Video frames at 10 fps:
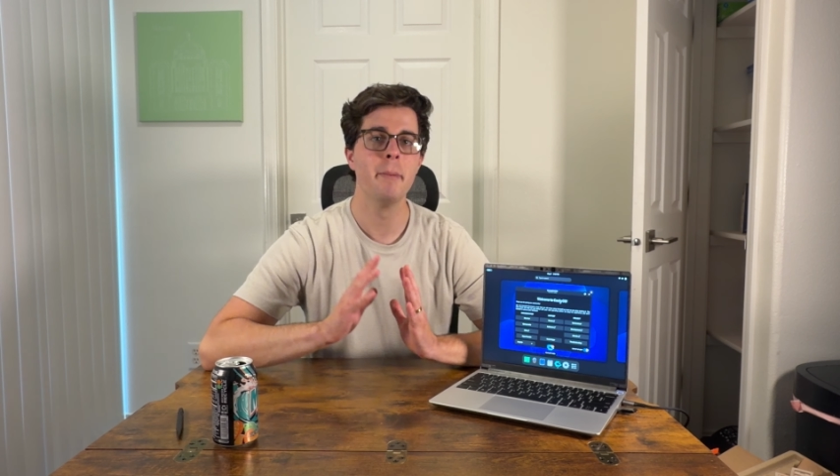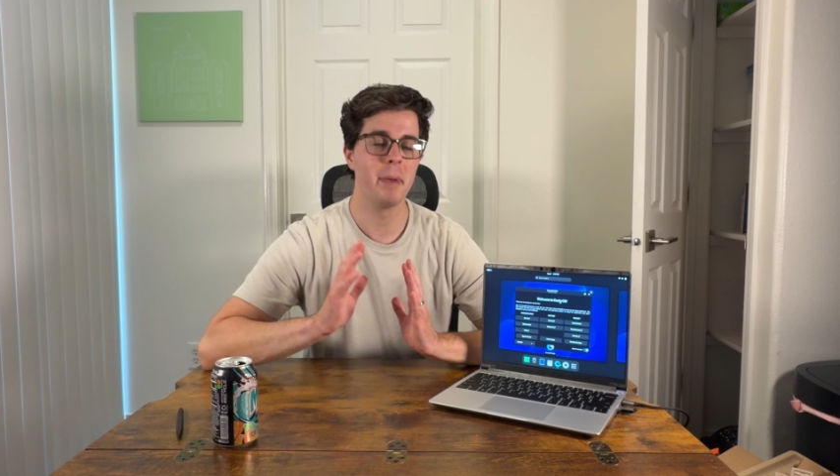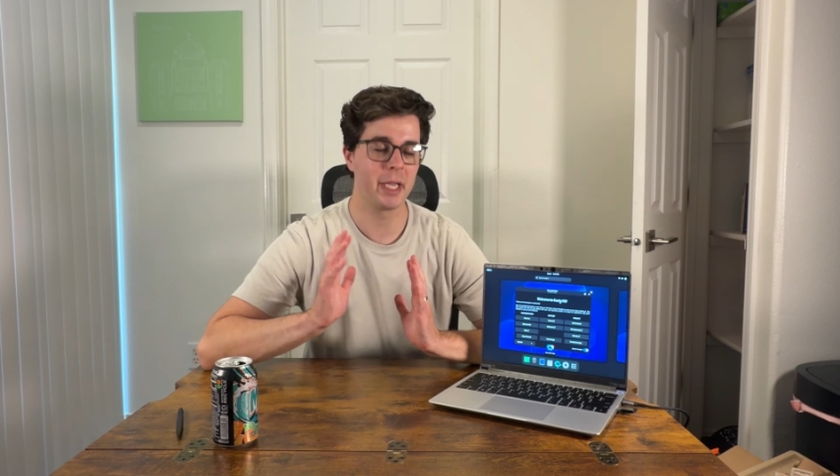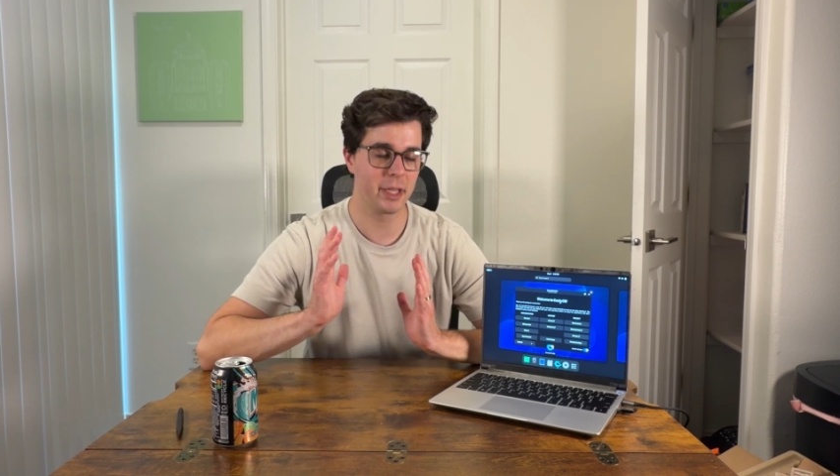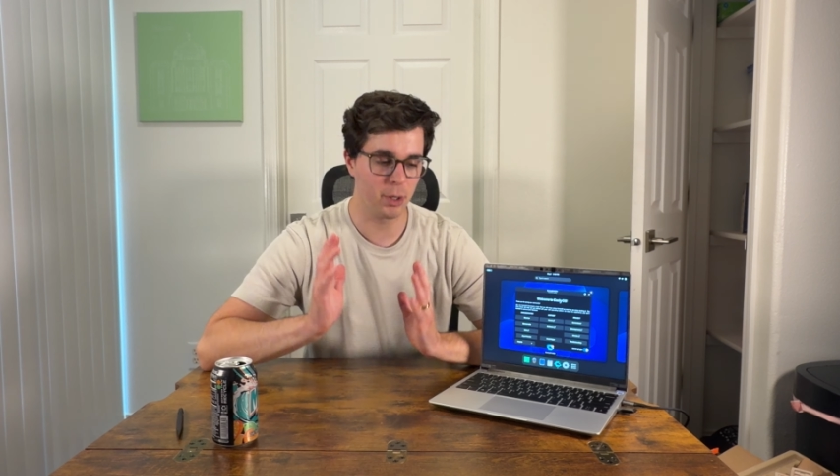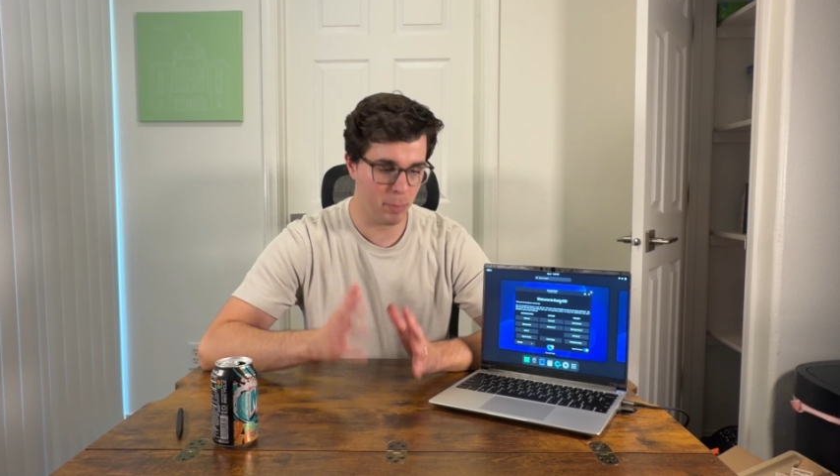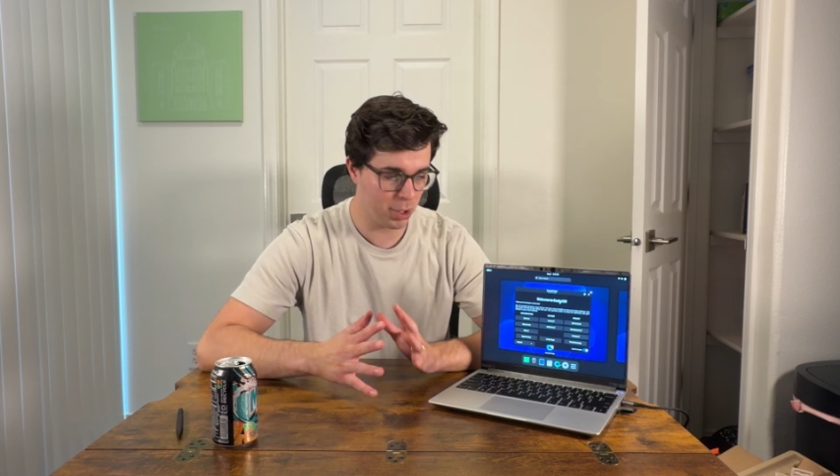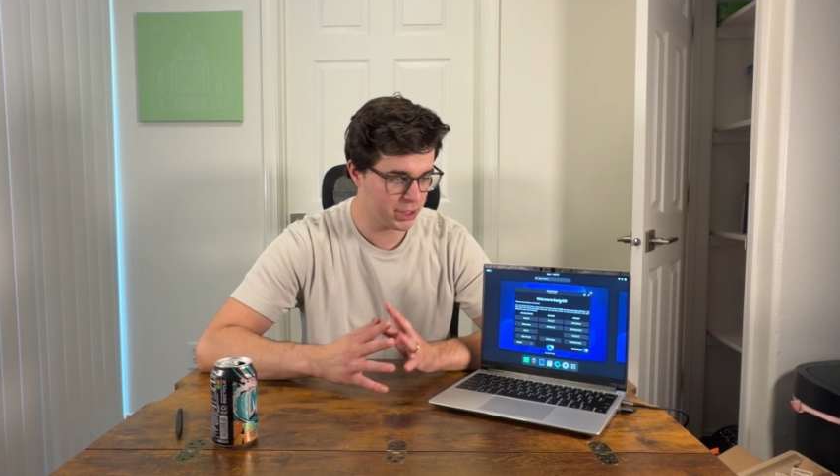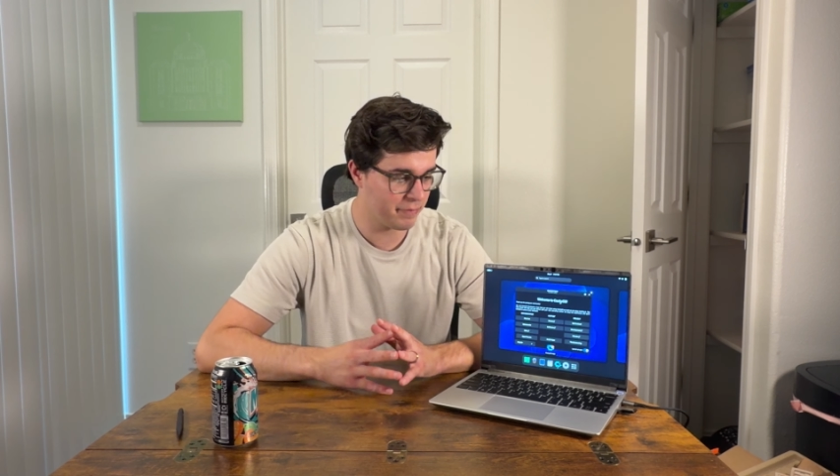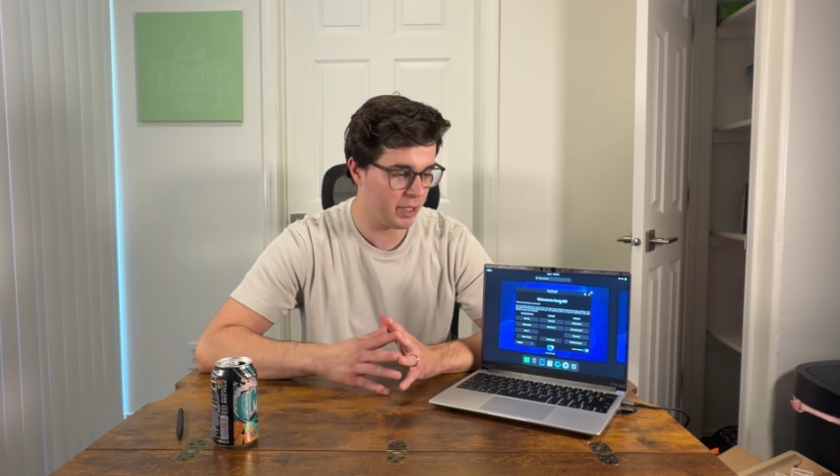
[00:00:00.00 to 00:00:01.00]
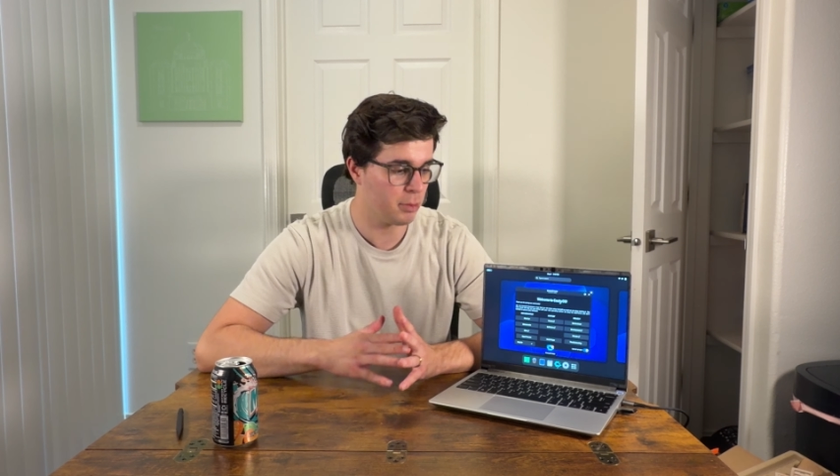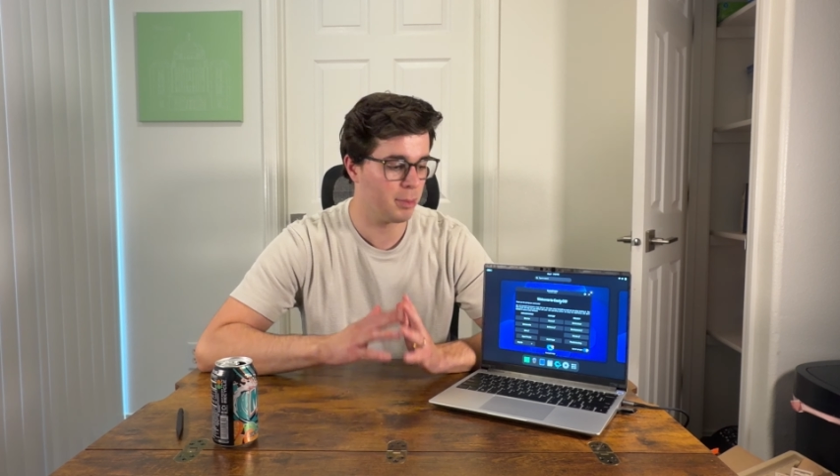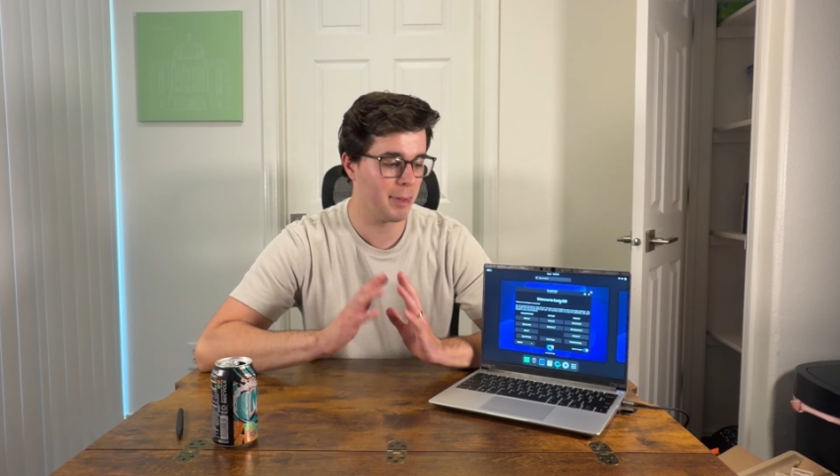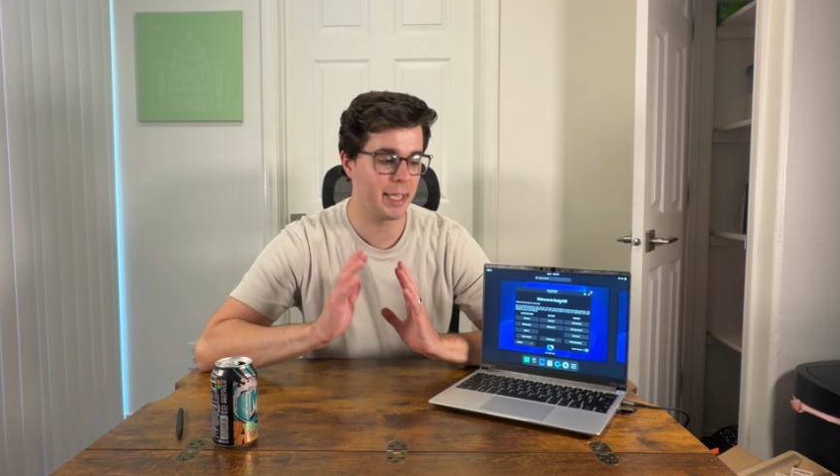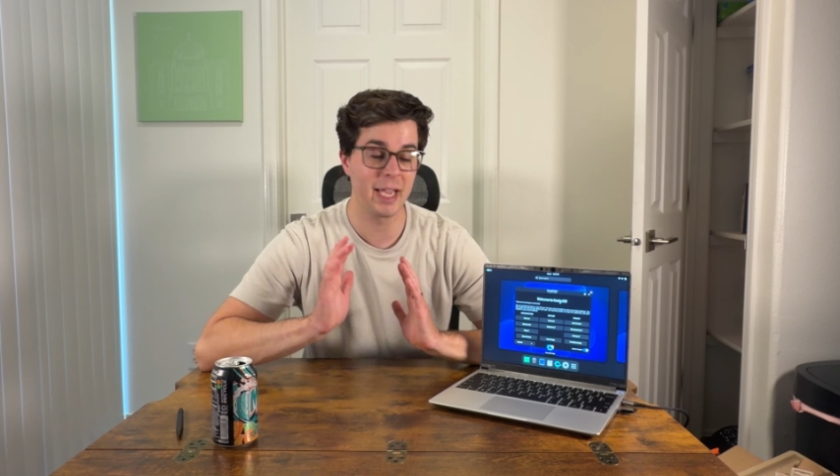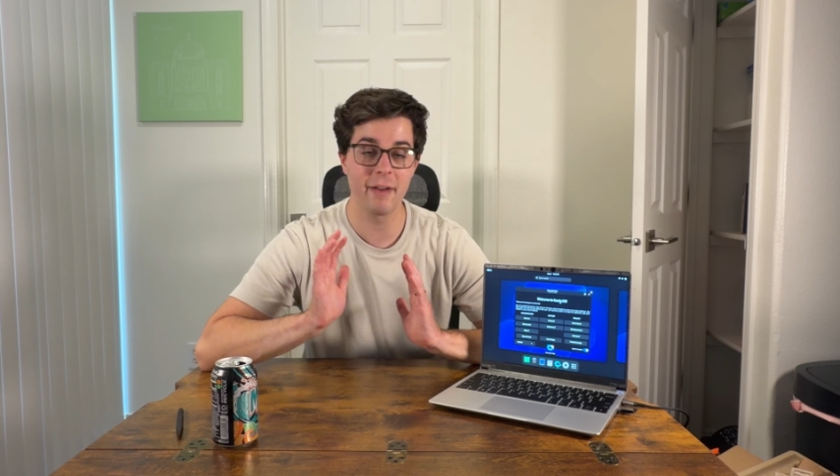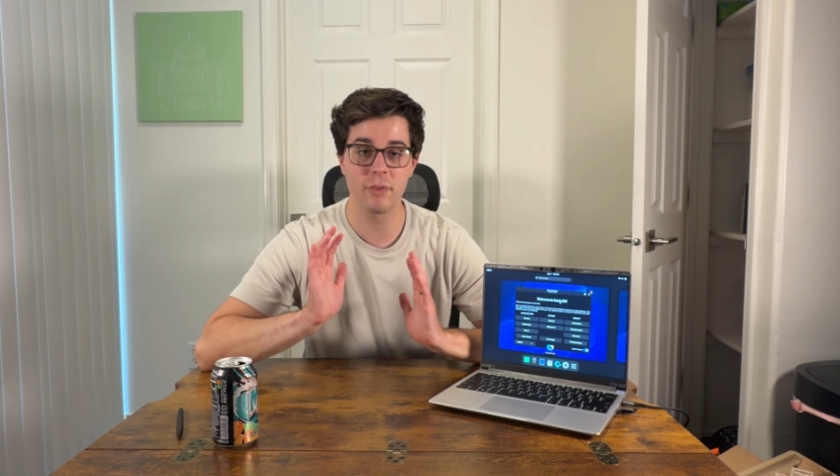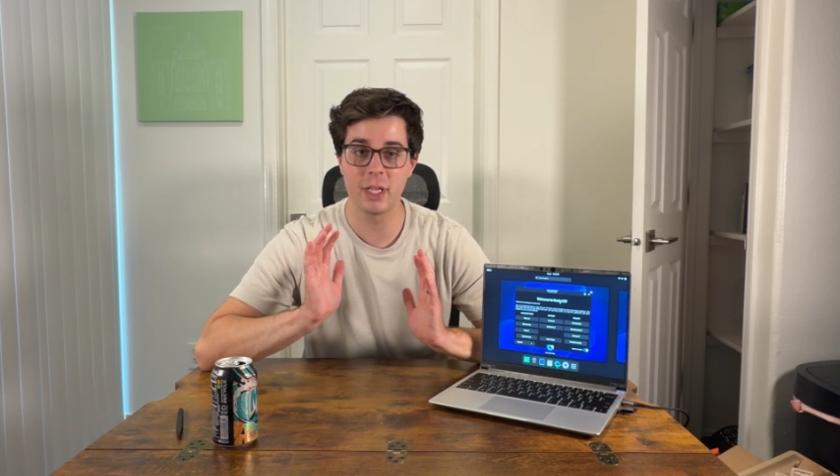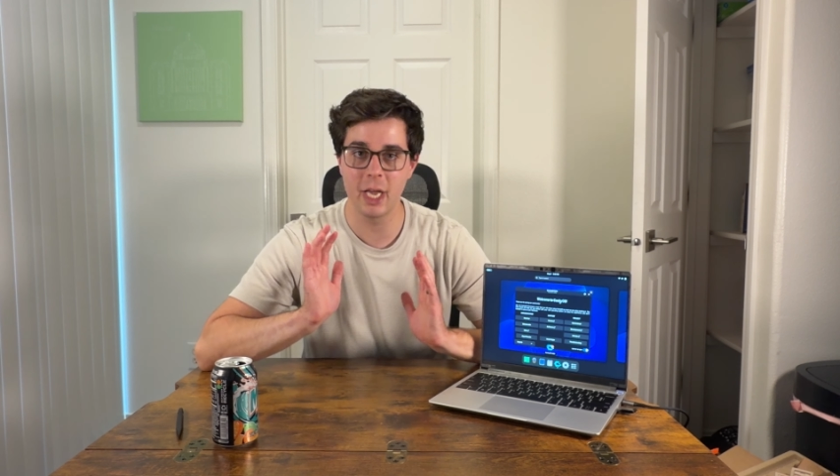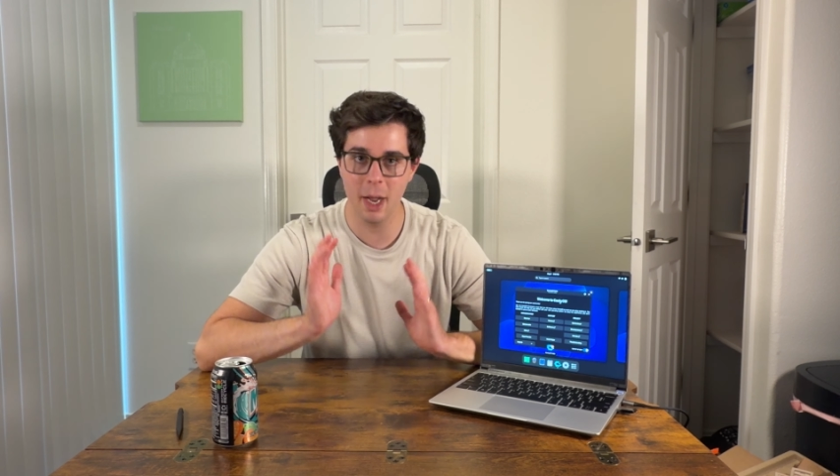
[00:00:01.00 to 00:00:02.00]
making their parts available, making
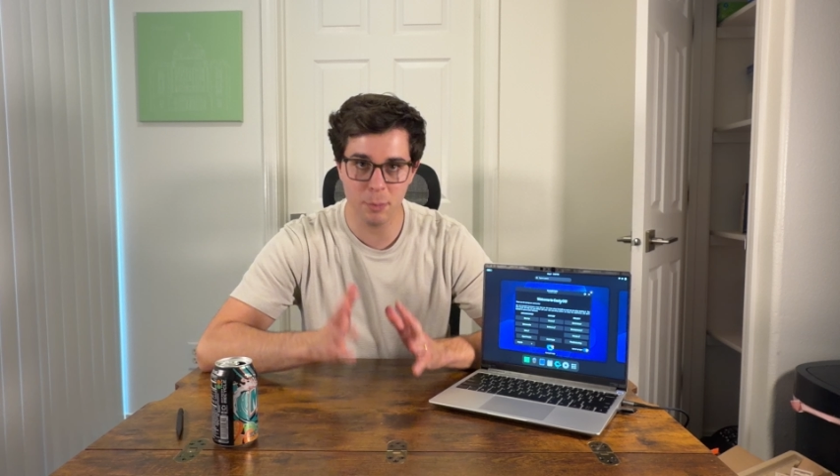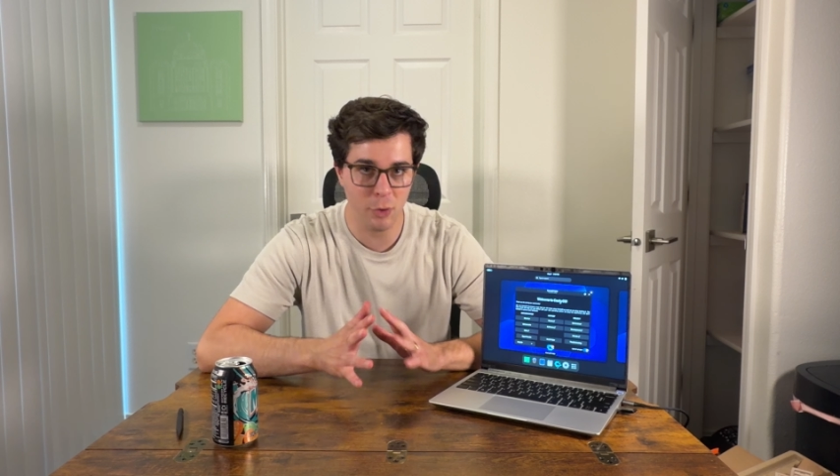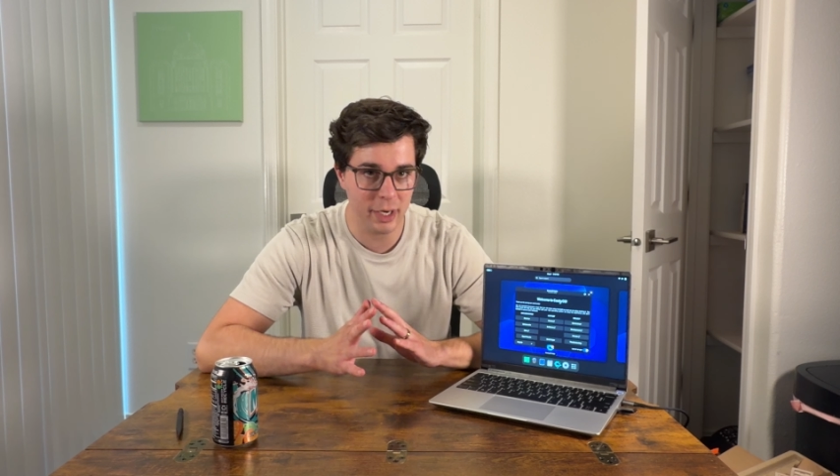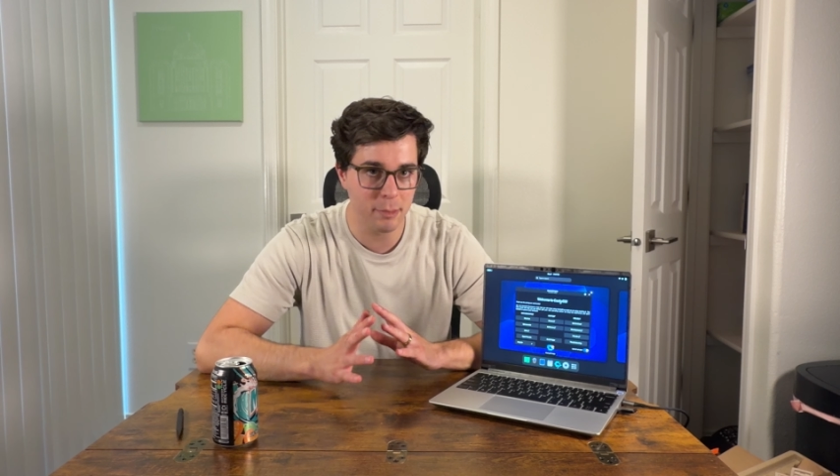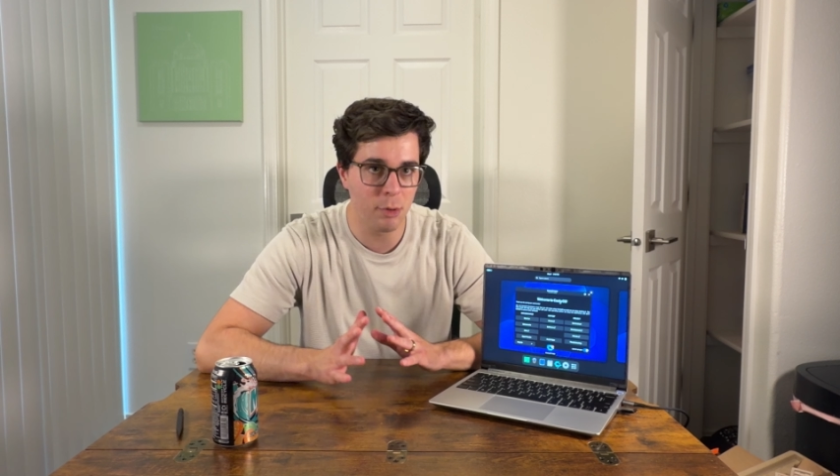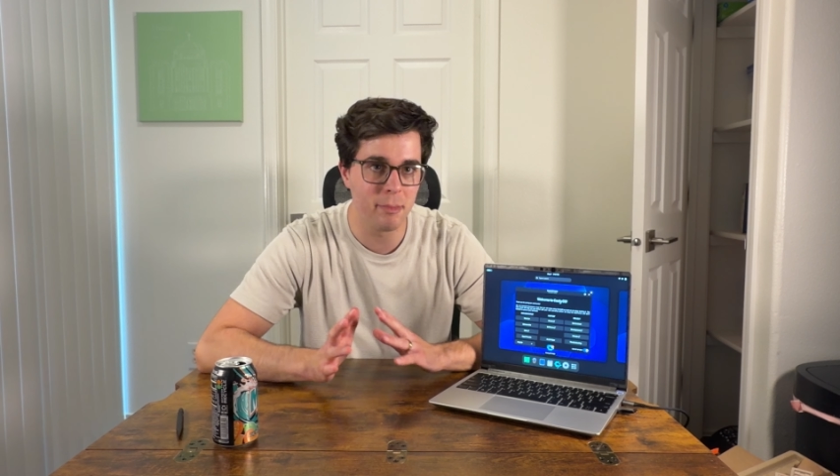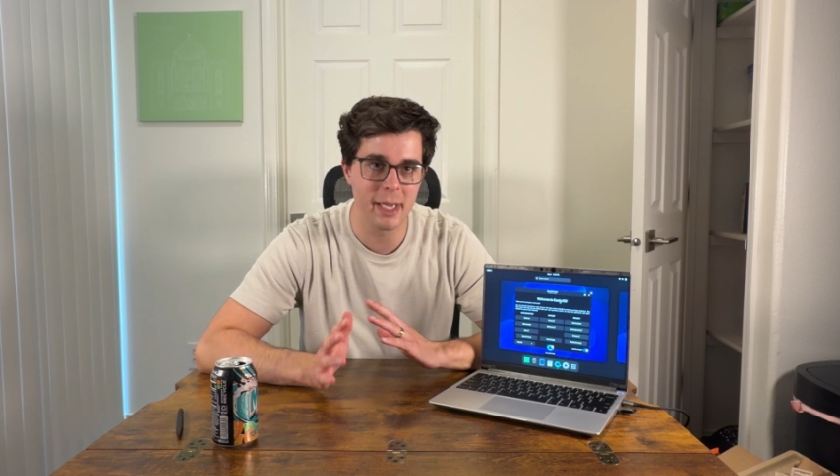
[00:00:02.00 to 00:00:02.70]
everything upgradable,